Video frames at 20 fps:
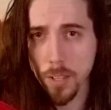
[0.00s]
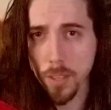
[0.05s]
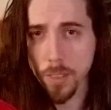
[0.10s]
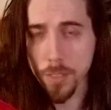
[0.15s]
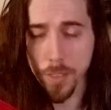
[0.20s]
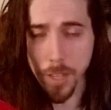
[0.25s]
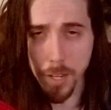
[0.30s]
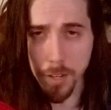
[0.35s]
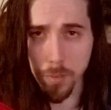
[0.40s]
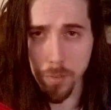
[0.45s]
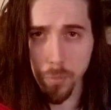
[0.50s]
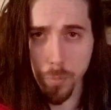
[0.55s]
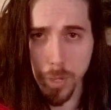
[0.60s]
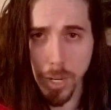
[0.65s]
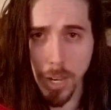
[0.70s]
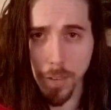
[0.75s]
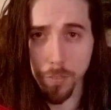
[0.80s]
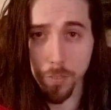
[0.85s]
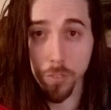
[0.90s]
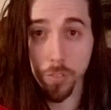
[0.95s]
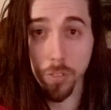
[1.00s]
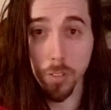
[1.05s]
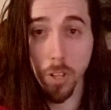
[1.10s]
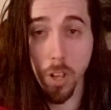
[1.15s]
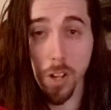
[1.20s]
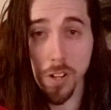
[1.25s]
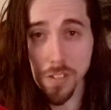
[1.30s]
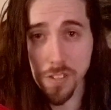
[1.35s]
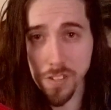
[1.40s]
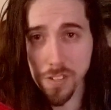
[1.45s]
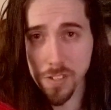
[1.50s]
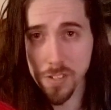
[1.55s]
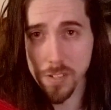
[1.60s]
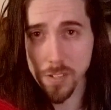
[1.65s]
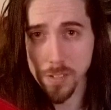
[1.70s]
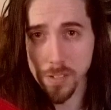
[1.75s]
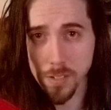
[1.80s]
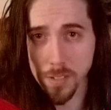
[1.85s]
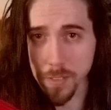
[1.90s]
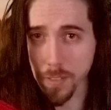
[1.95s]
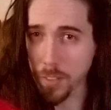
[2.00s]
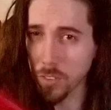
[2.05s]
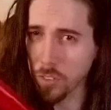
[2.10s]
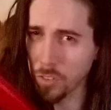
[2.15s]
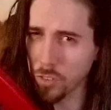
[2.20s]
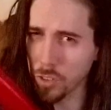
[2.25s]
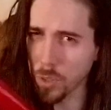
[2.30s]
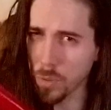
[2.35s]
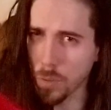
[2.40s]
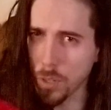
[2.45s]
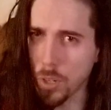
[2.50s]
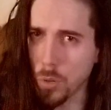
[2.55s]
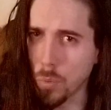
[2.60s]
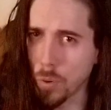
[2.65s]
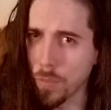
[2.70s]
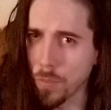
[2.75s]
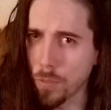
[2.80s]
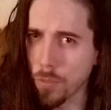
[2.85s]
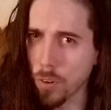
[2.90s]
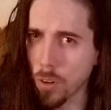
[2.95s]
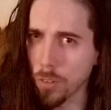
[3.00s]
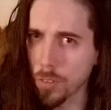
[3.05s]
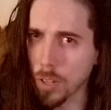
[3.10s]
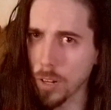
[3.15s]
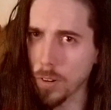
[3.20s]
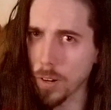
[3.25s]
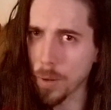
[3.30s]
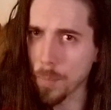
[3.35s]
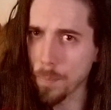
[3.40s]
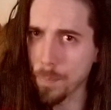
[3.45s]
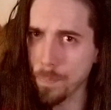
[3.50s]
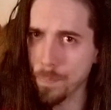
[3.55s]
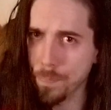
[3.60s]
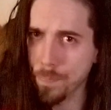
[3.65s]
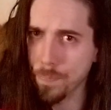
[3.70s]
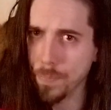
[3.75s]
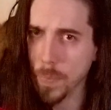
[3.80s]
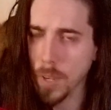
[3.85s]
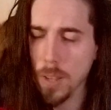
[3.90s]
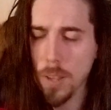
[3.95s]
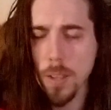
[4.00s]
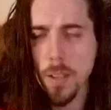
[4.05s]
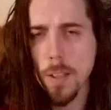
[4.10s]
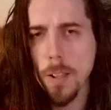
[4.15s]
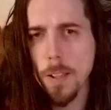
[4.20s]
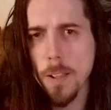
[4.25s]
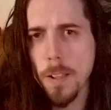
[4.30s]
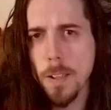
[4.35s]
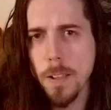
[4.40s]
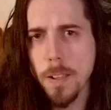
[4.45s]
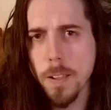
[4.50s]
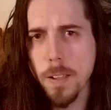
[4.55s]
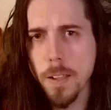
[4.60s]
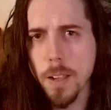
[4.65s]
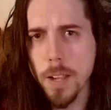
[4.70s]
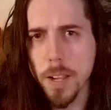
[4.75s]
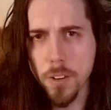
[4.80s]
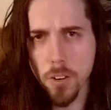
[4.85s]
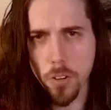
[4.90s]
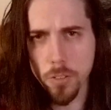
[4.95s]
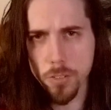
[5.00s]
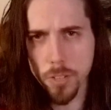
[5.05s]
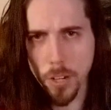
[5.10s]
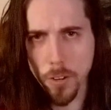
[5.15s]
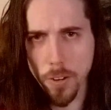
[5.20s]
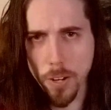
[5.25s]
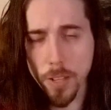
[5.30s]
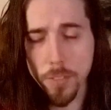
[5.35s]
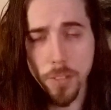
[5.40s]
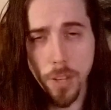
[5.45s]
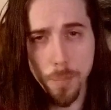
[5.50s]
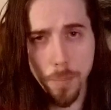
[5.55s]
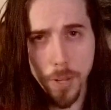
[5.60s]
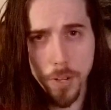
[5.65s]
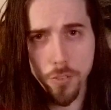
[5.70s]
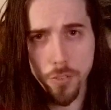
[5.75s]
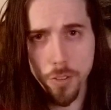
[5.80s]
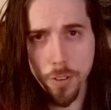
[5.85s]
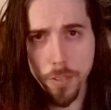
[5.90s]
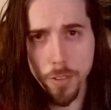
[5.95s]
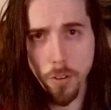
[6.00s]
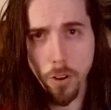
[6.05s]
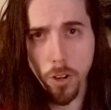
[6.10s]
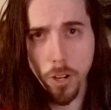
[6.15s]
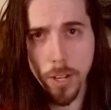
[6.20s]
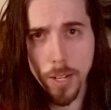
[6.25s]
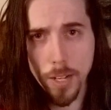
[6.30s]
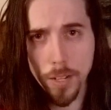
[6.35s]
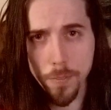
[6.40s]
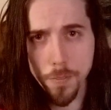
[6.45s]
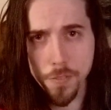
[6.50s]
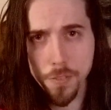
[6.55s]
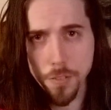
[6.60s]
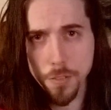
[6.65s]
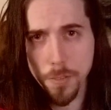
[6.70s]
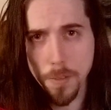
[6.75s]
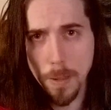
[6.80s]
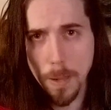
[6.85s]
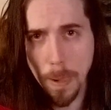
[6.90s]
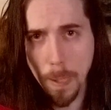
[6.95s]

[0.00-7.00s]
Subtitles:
Then we have slots, and this is a unique one for Alterra. In Alterra, as I mentioned, there are glyphs.